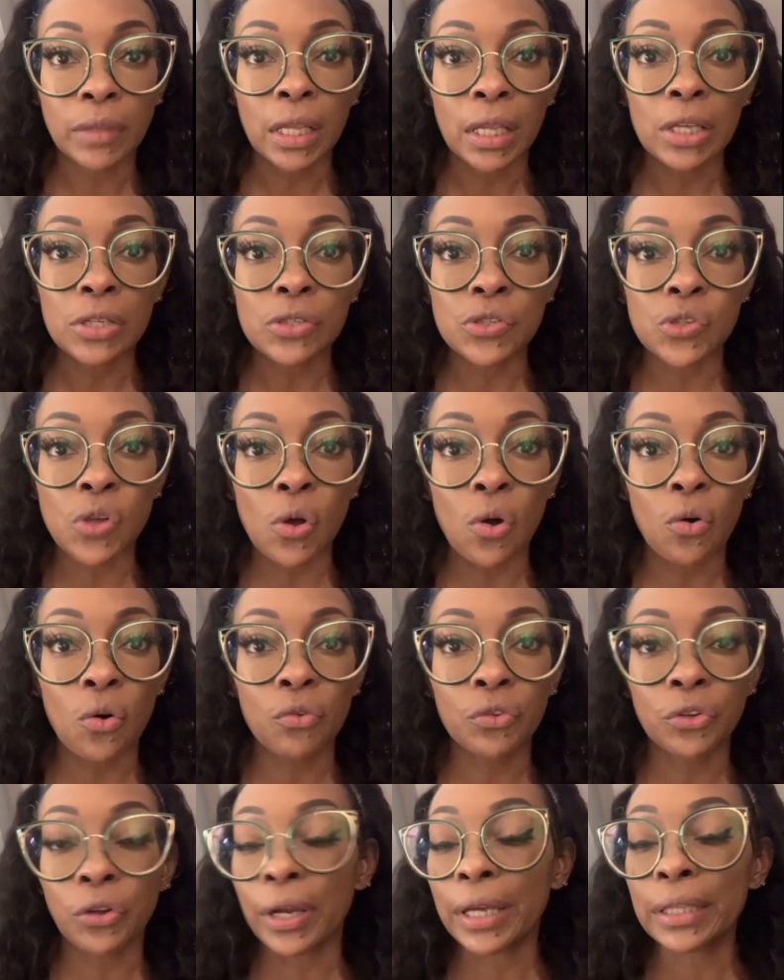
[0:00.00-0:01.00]

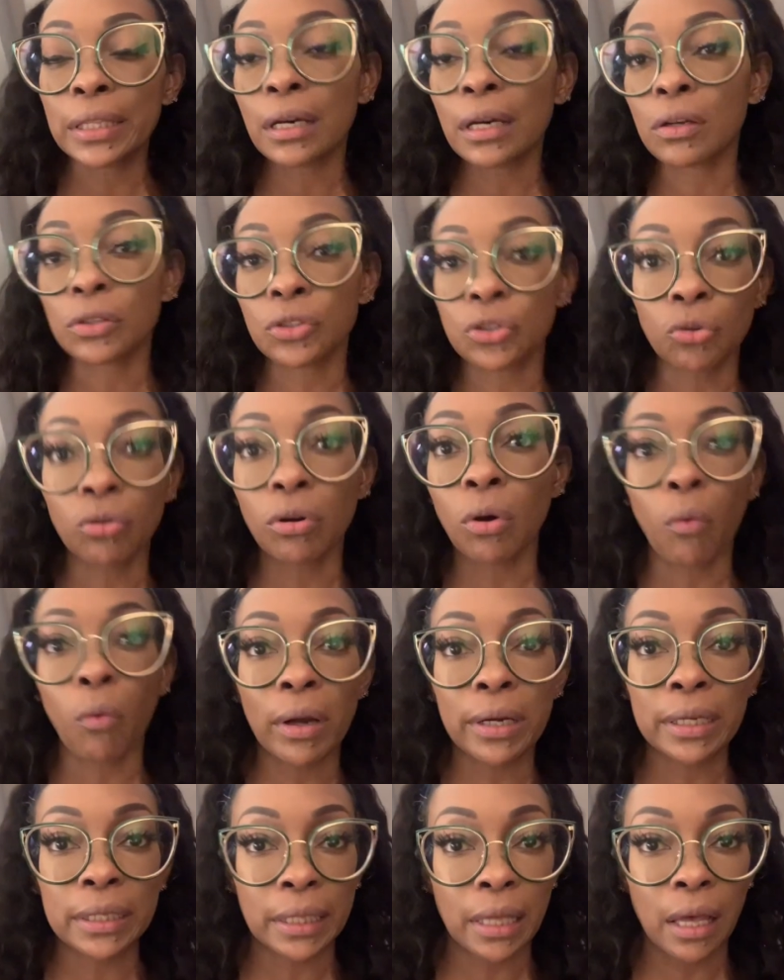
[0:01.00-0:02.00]
So you're either doing
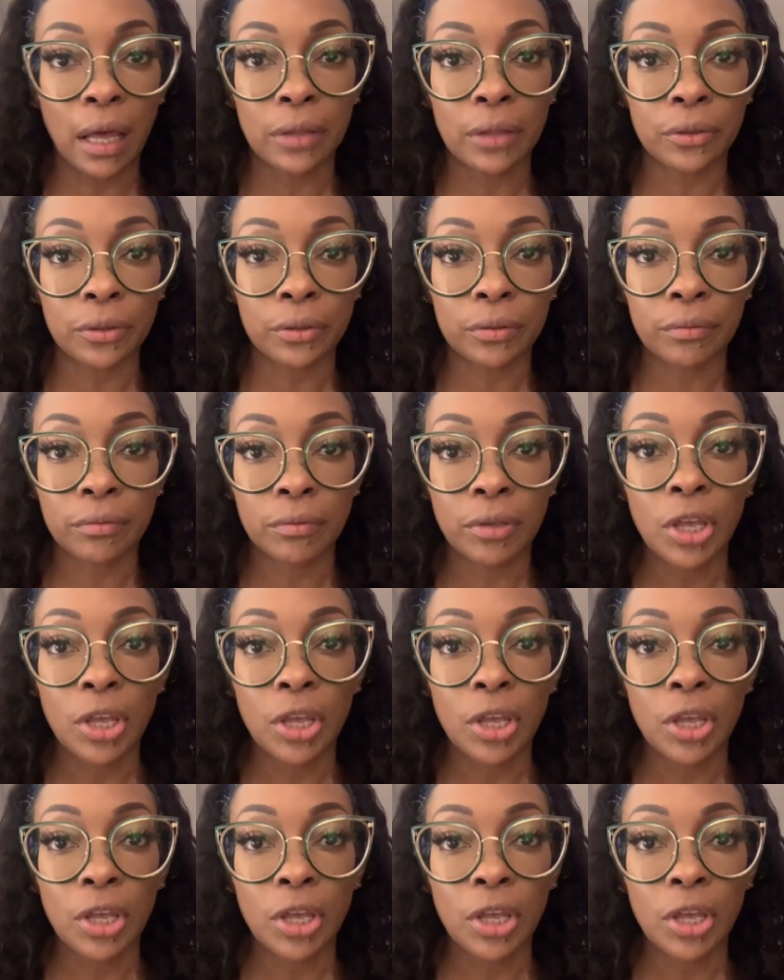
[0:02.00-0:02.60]
one or the other.